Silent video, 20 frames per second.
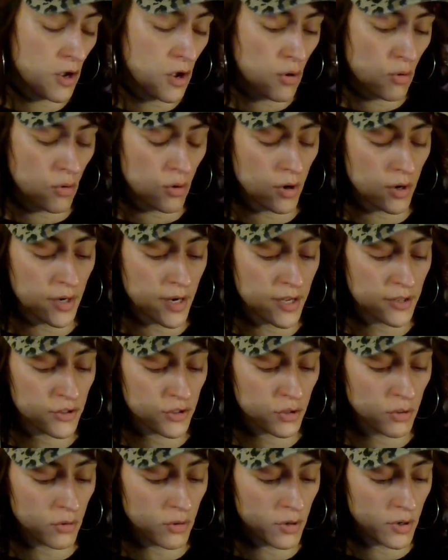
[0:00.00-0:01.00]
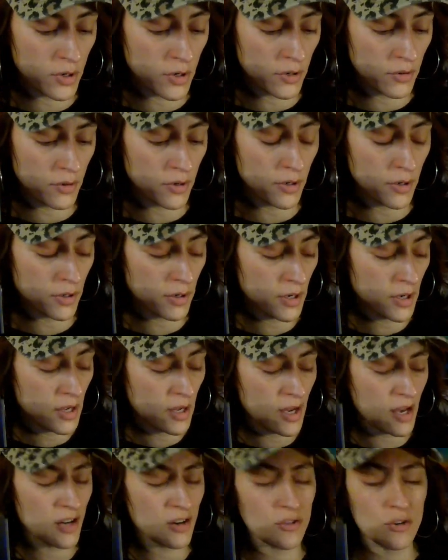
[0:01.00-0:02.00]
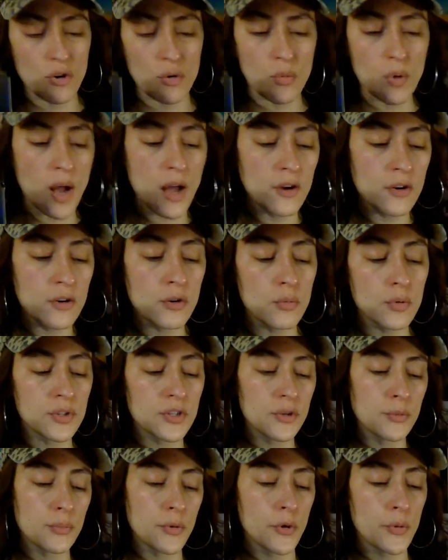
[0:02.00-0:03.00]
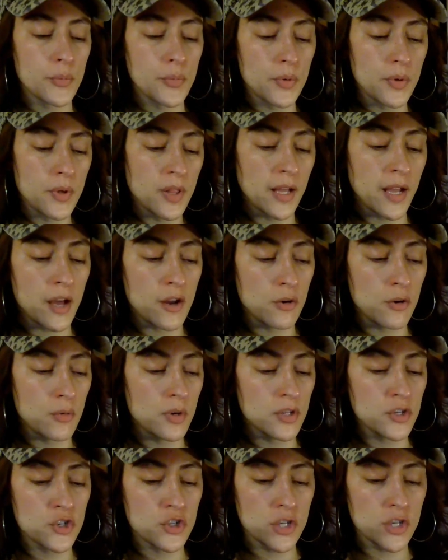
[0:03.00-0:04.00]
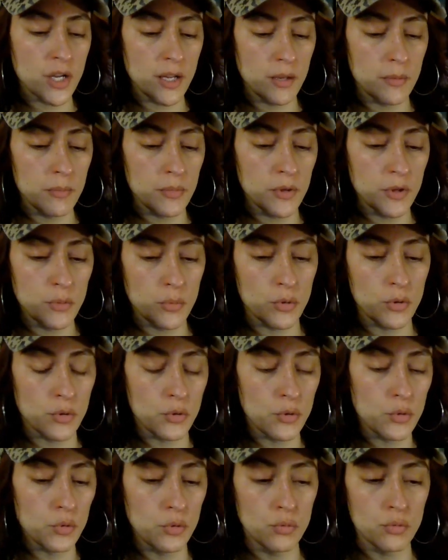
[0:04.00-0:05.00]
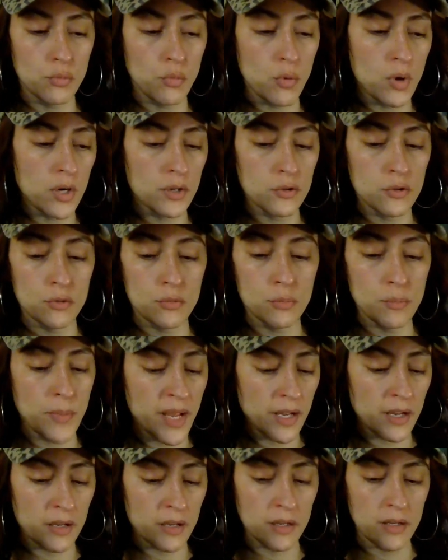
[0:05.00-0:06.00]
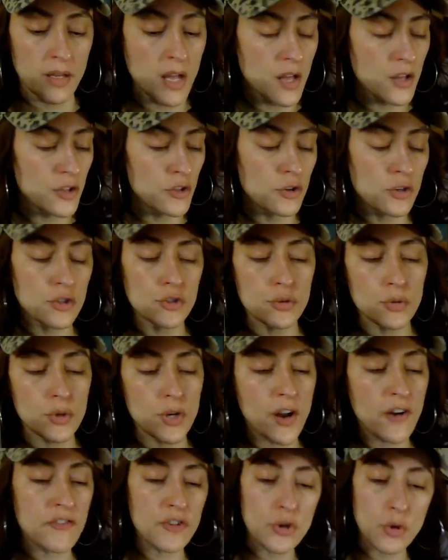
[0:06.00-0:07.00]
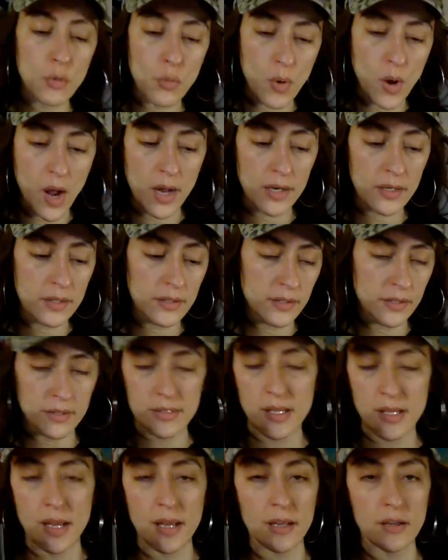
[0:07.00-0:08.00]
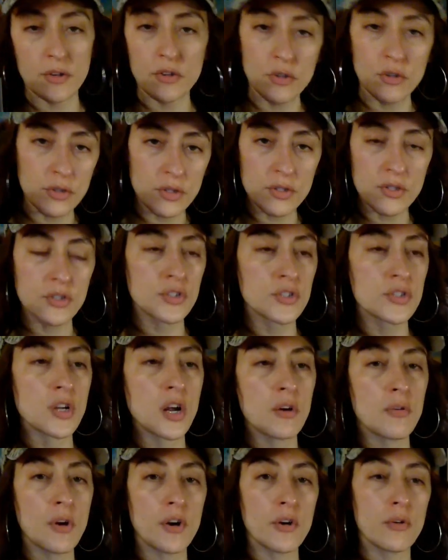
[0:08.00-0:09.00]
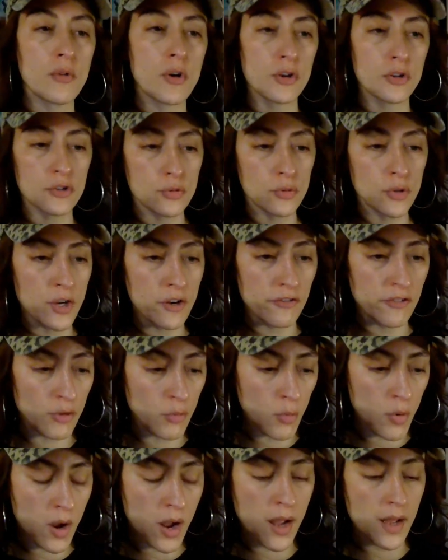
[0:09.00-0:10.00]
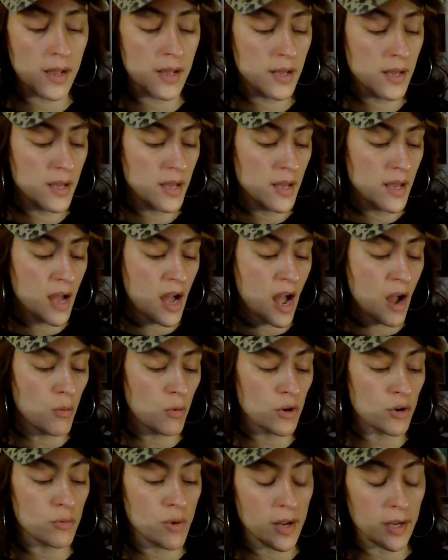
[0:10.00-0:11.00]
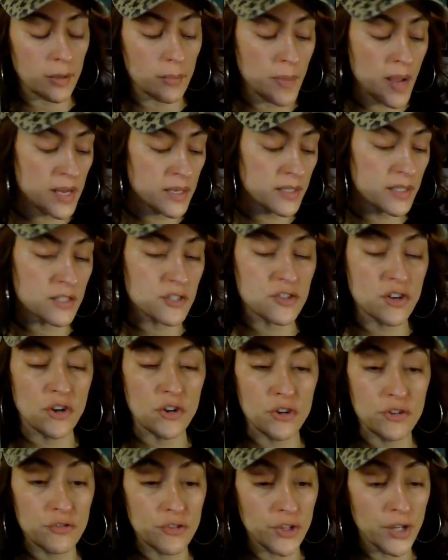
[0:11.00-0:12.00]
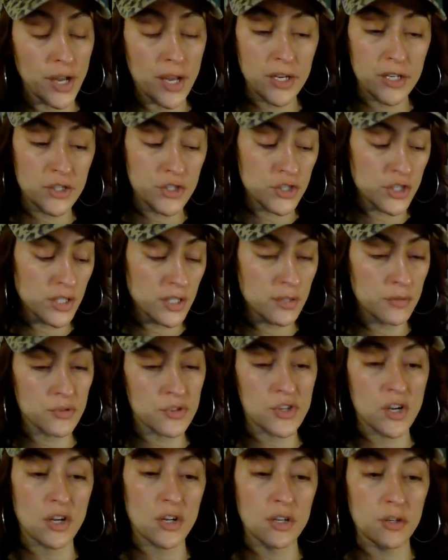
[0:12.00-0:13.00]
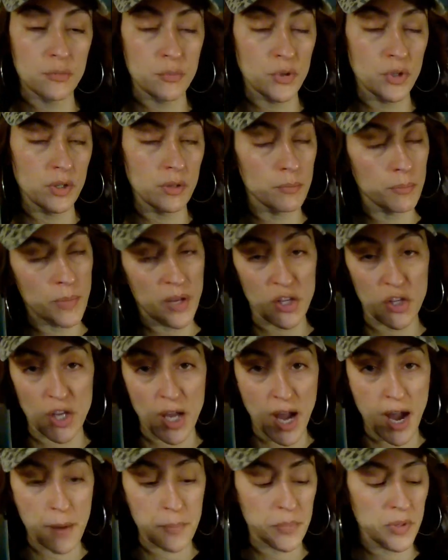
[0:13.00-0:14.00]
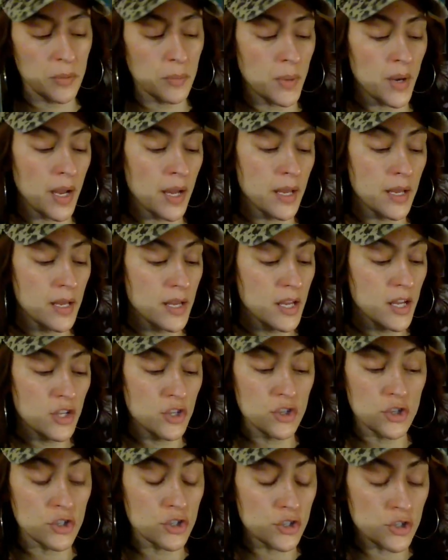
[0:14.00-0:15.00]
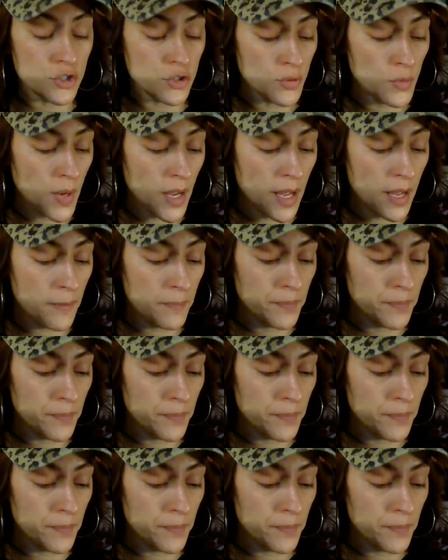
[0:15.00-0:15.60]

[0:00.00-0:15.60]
or an escort, or I don't know what the like, I don't want to shame people who make a, you can do whatever you want. It's like, there's not right or wrong. You do whatever you want. I wouldn't recommend it. It's not good for your energy. It's not going to make you happy, but you can do it.